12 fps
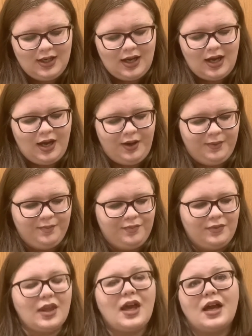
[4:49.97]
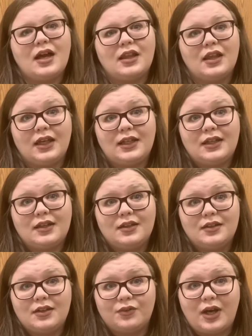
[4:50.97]
I like
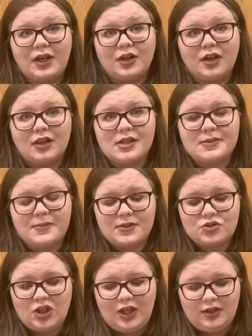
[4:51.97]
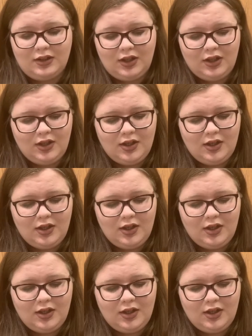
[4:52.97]
the writer Elizabeth Chandler